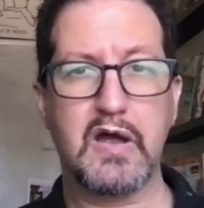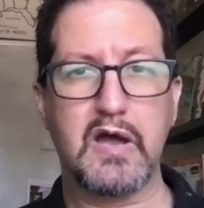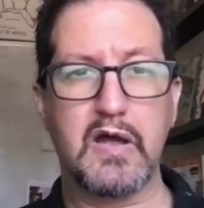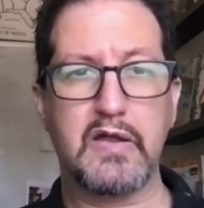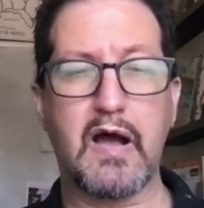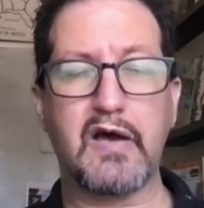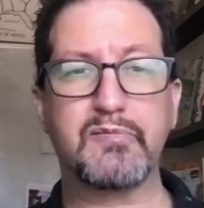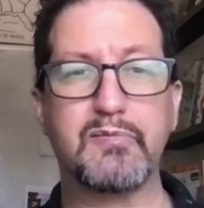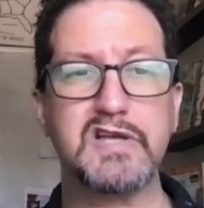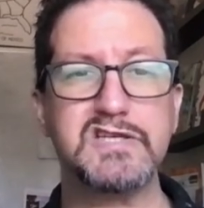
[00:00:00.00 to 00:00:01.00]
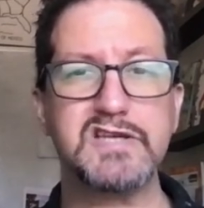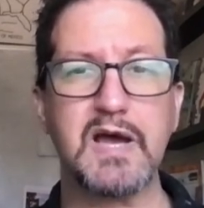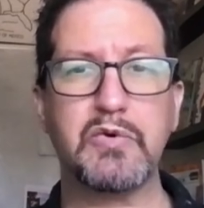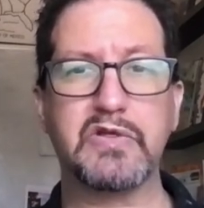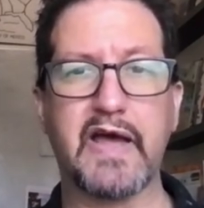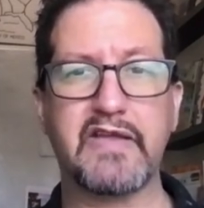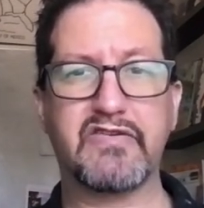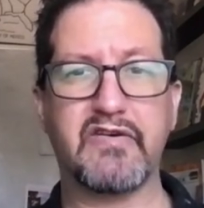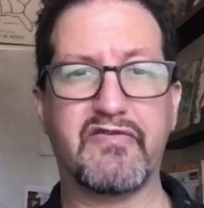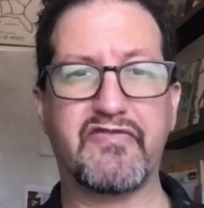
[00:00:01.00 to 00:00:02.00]
Now, as much as I would like
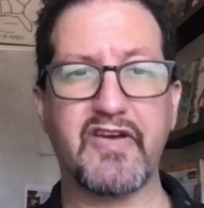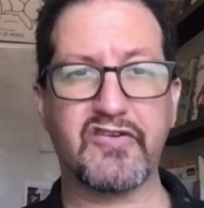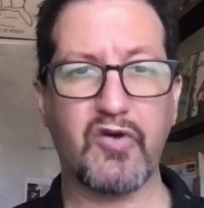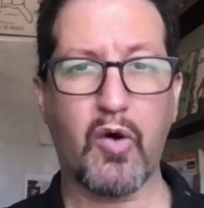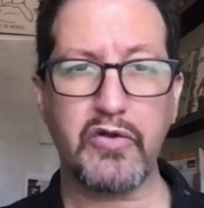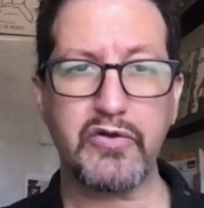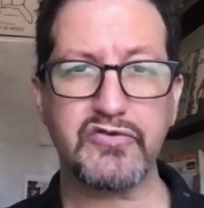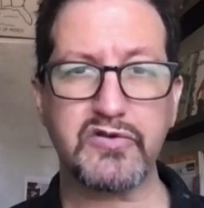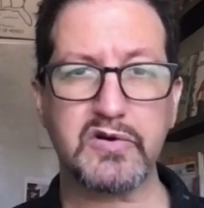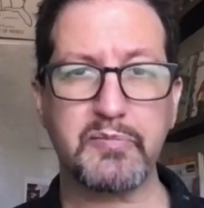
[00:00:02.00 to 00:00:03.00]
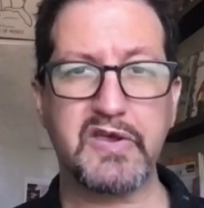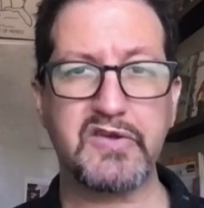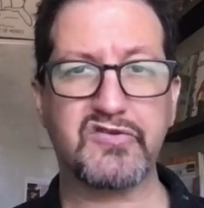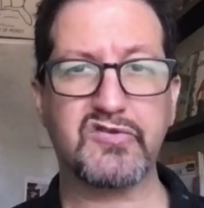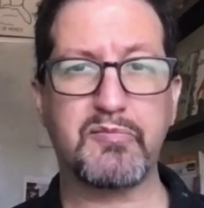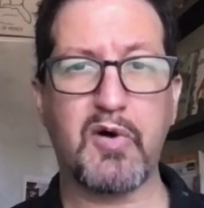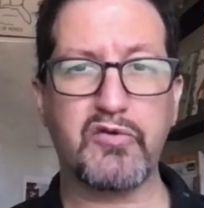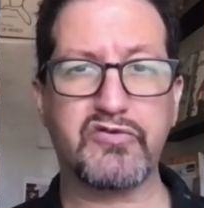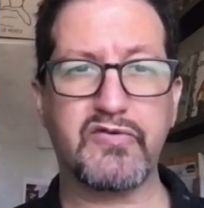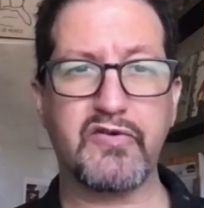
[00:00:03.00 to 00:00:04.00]
to fix all those little pieces of
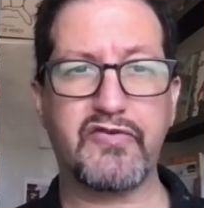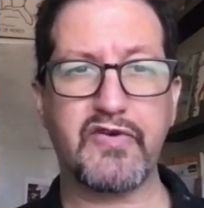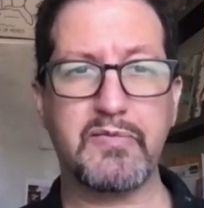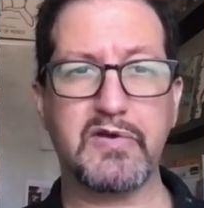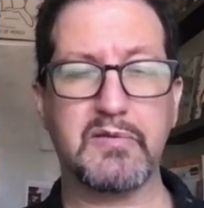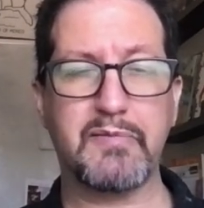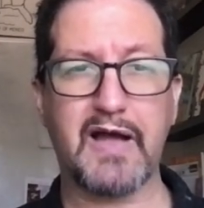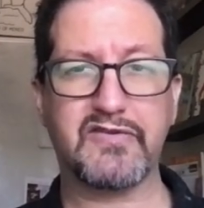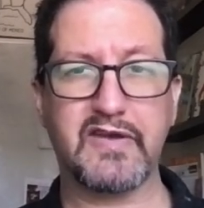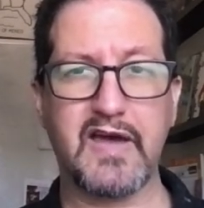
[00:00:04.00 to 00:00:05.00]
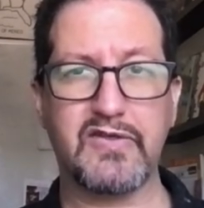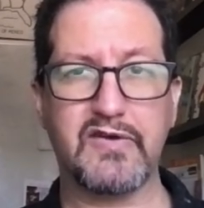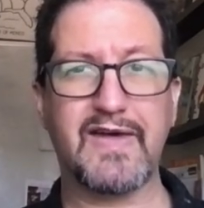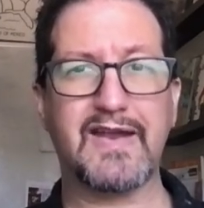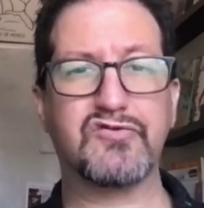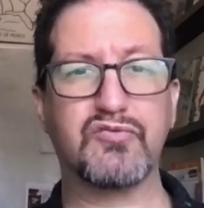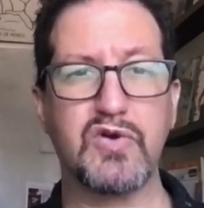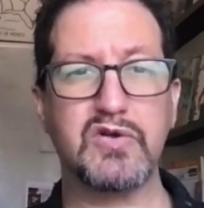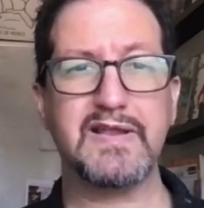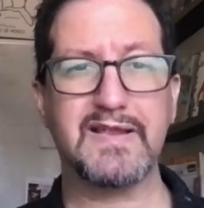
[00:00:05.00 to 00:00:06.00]
bones of the fibula back together, that is
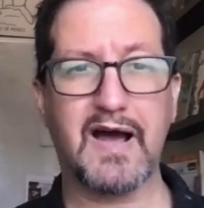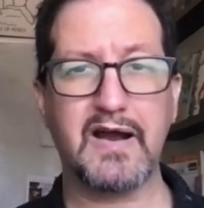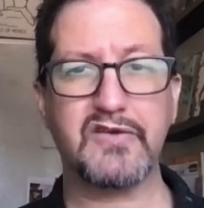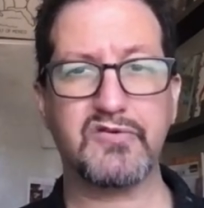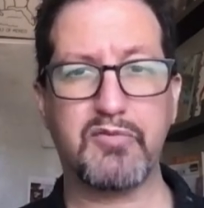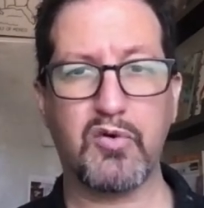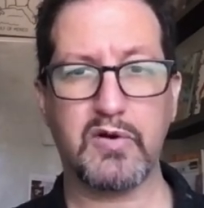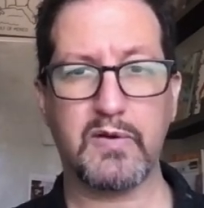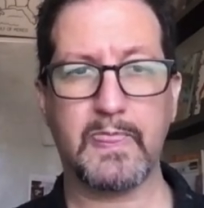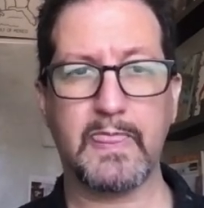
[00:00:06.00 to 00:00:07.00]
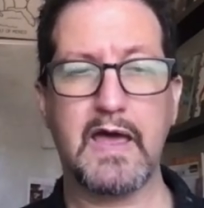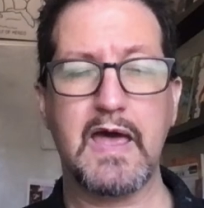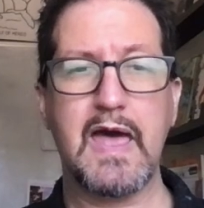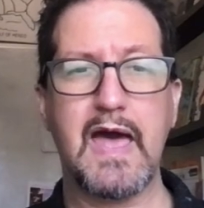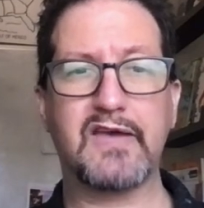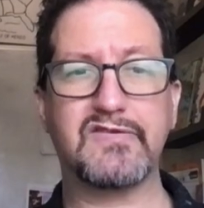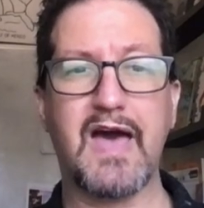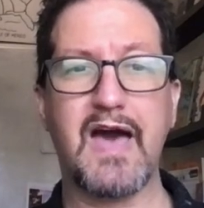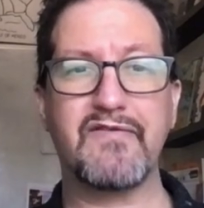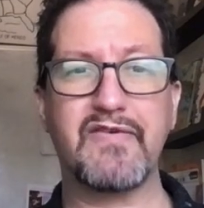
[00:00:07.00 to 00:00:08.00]
really not as important as
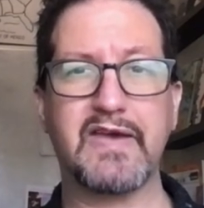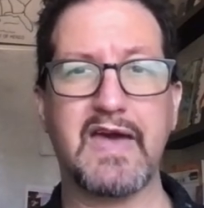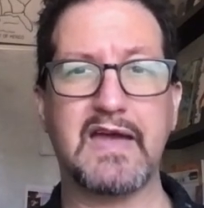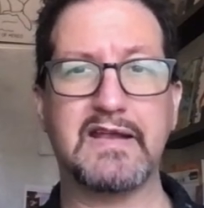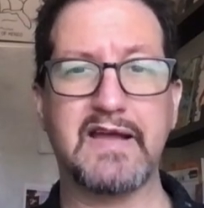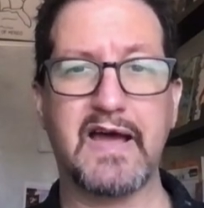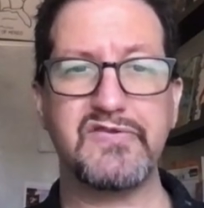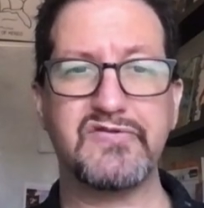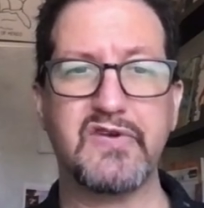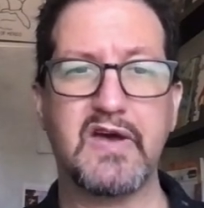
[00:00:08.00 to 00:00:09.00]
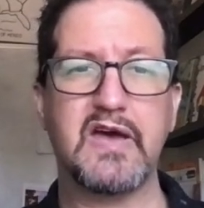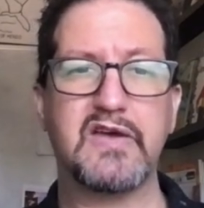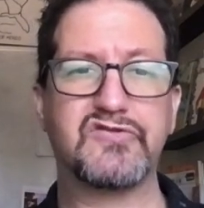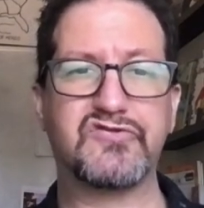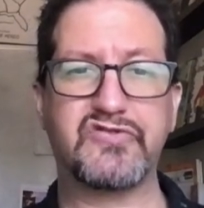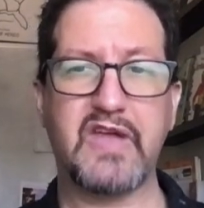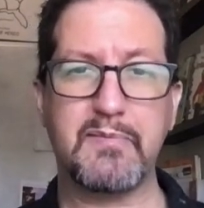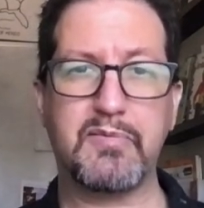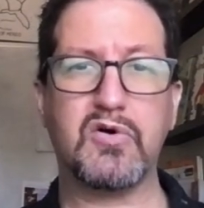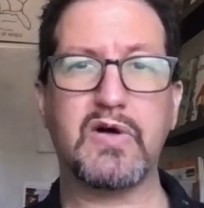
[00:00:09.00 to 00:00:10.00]
having a nice,
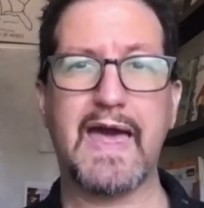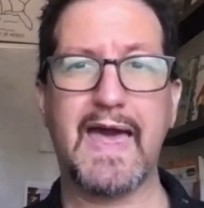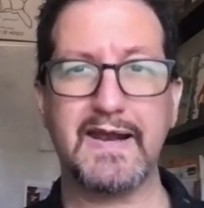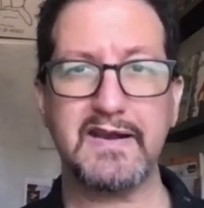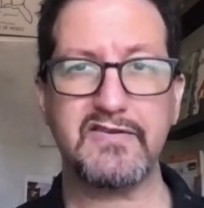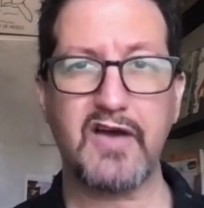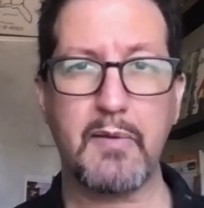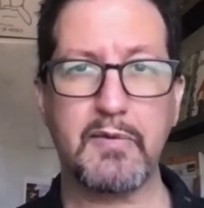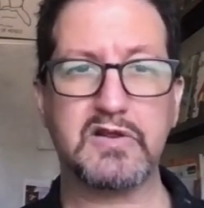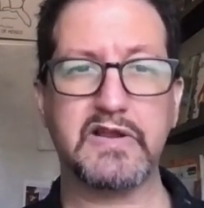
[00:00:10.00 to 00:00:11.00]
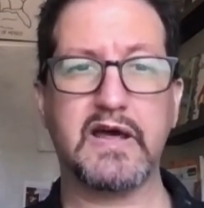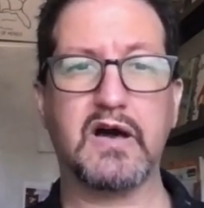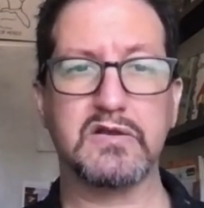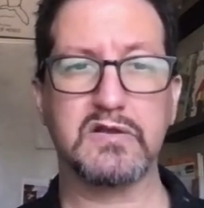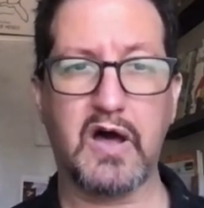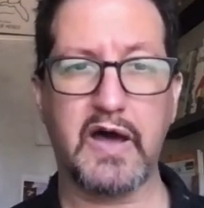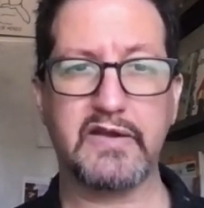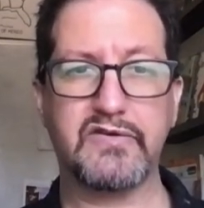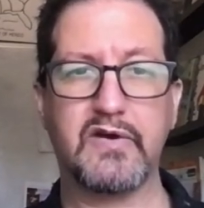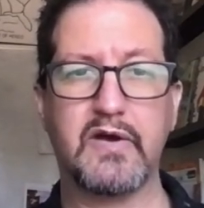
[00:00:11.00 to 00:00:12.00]
stable, anatomically
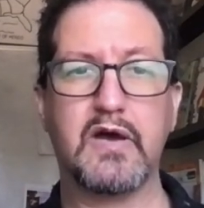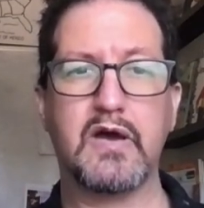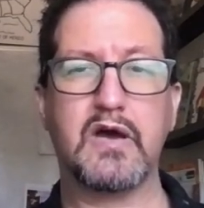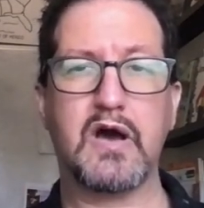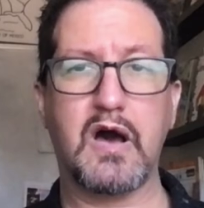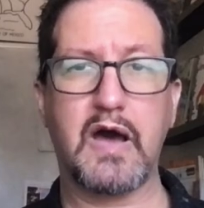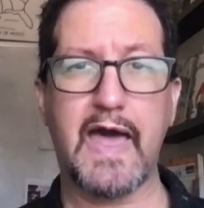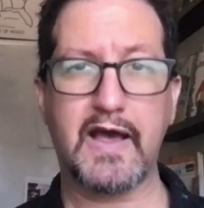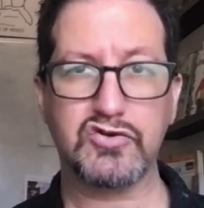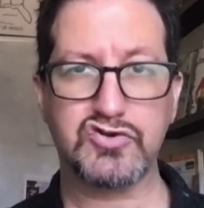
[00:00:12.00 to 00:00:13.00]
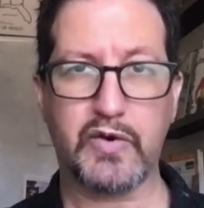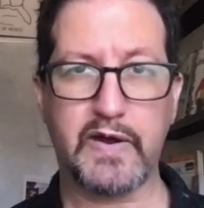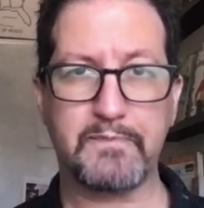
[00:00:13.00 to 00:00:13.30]
aligned ankle joint.